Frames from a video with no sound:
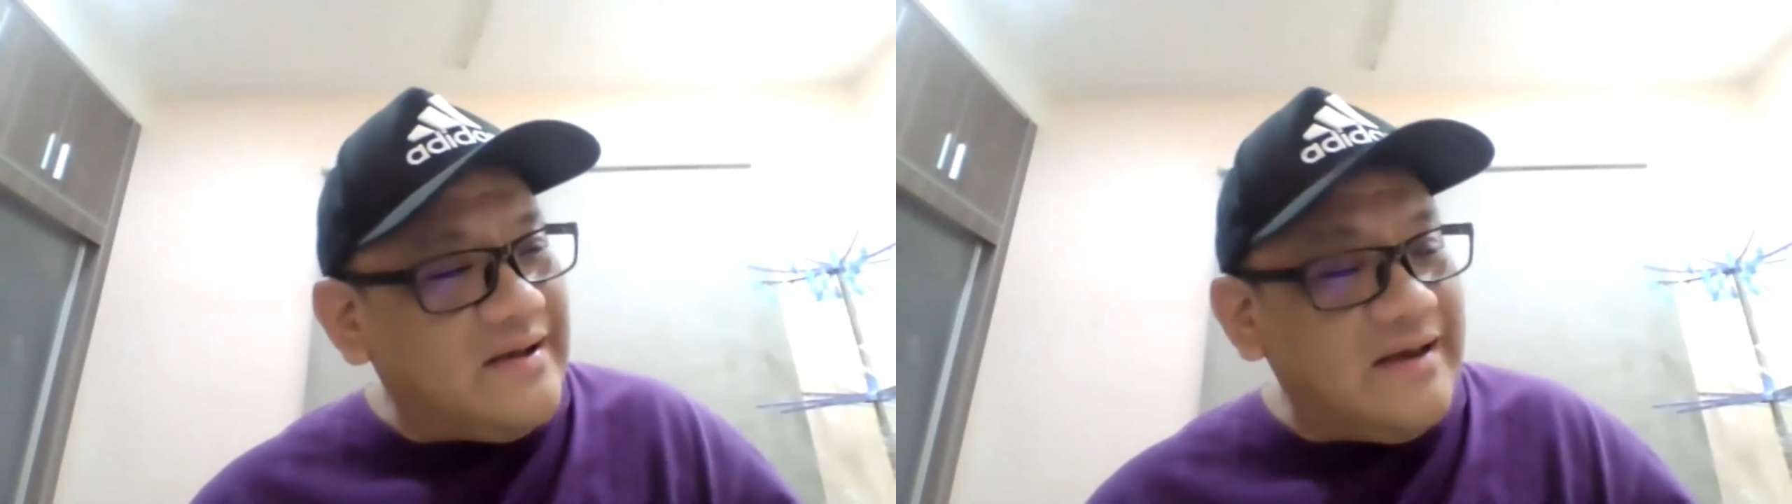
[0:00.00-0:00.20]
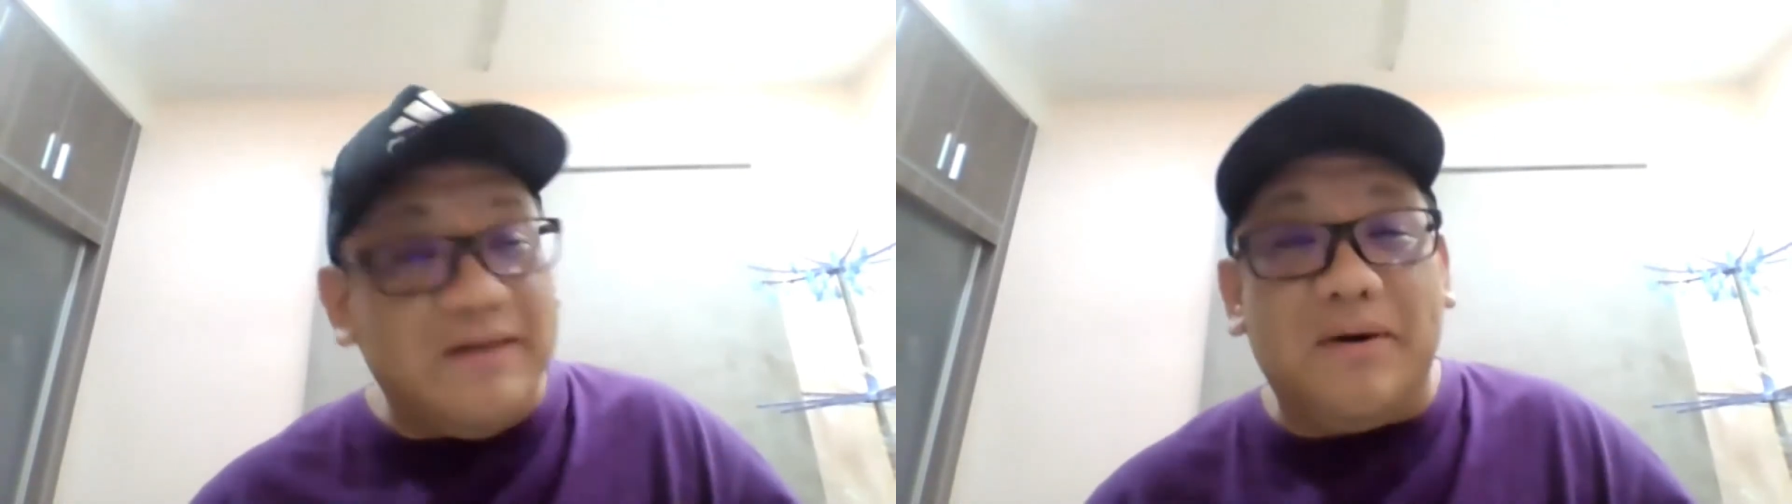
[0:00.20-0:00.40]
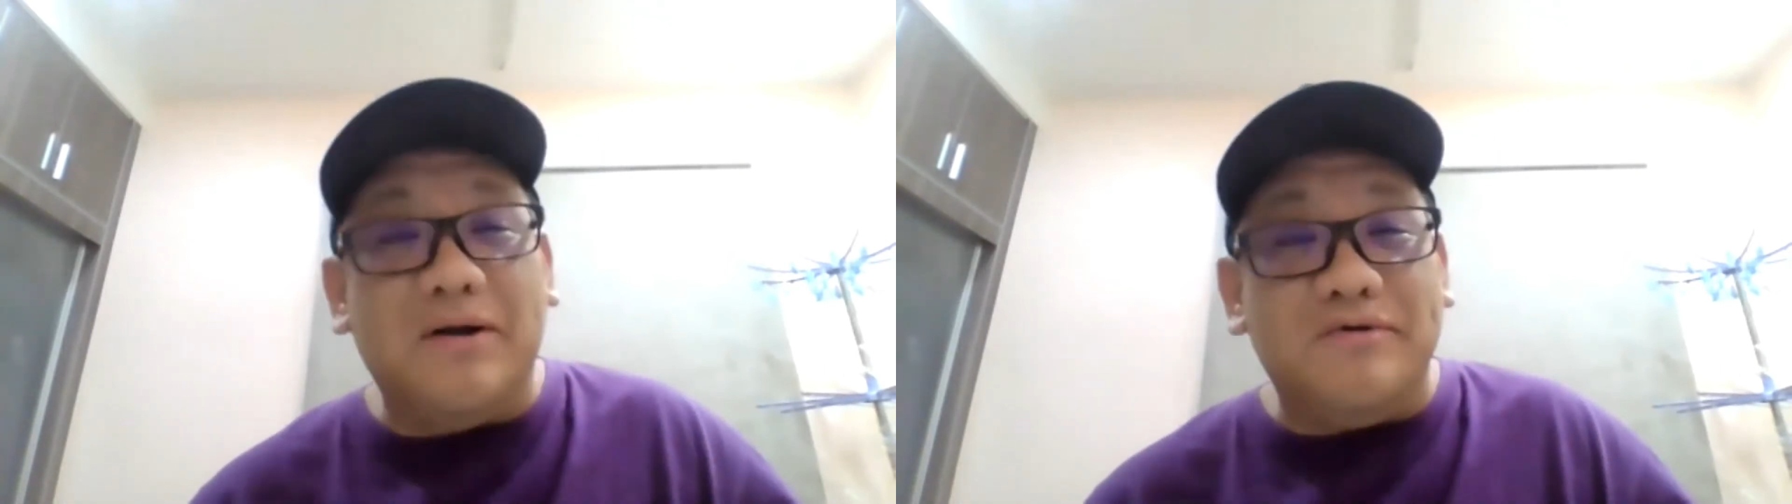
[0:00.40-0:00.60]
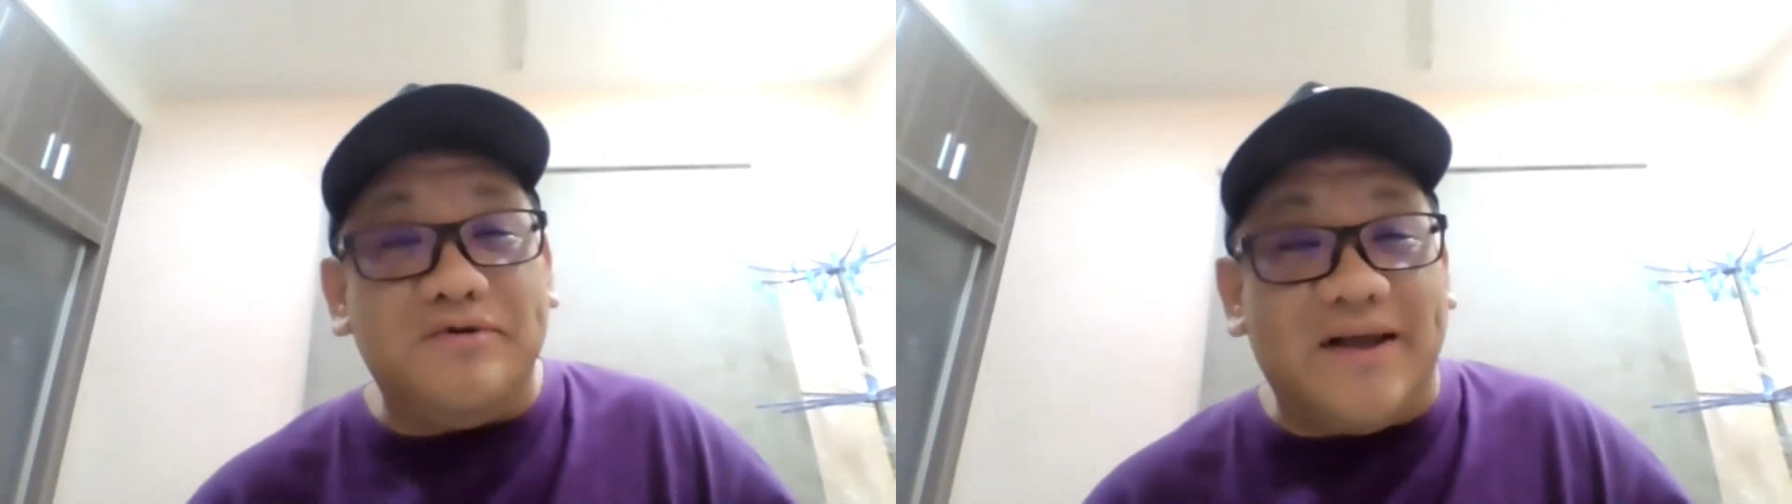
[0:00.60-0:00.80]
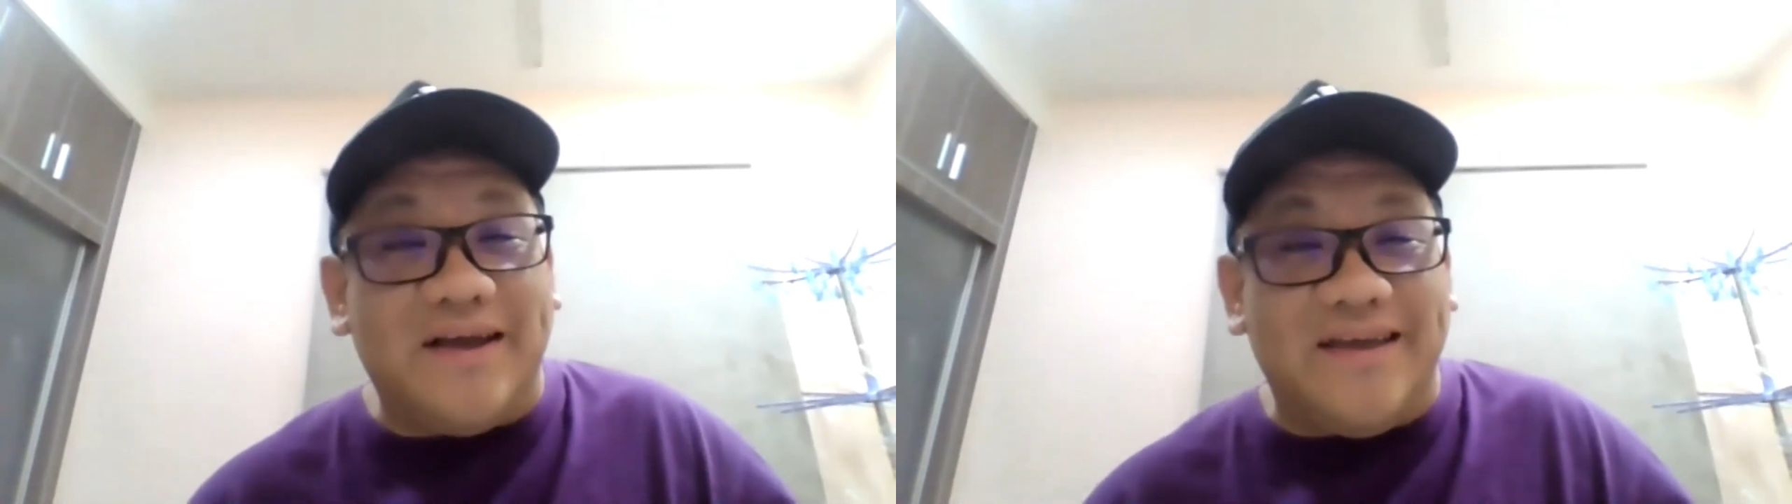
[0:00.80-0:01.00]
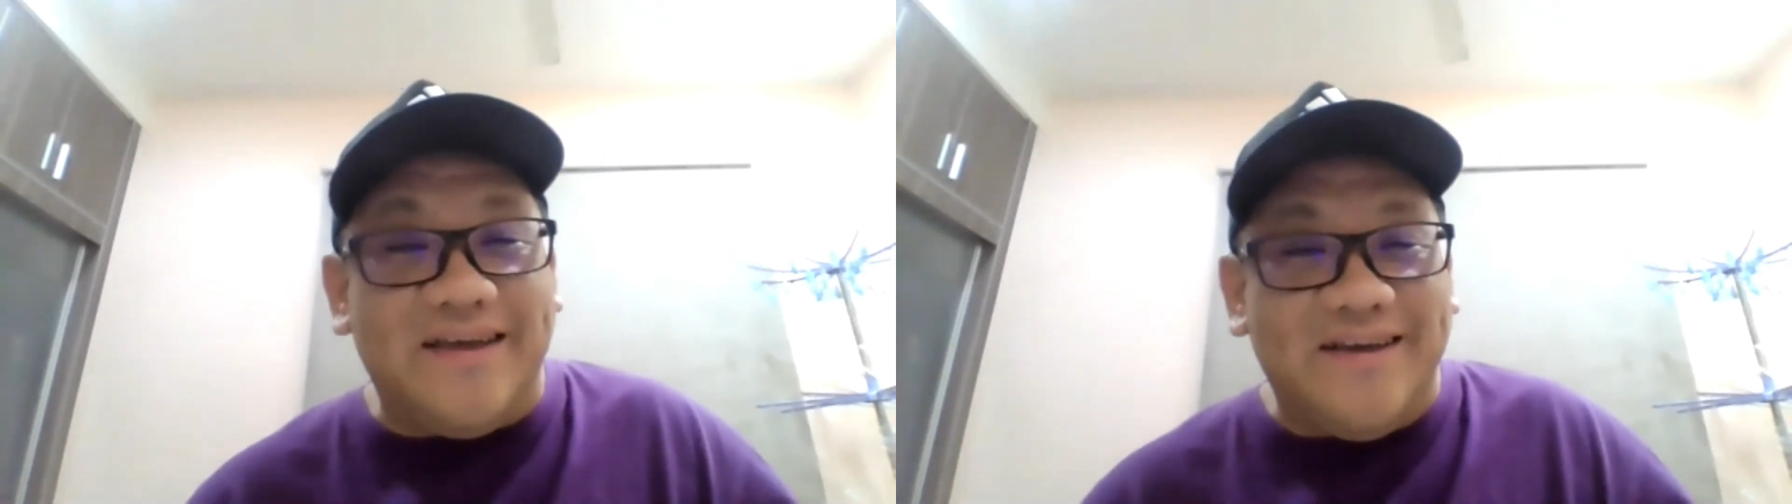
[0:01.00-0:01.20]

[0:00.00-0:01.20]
in the month of July.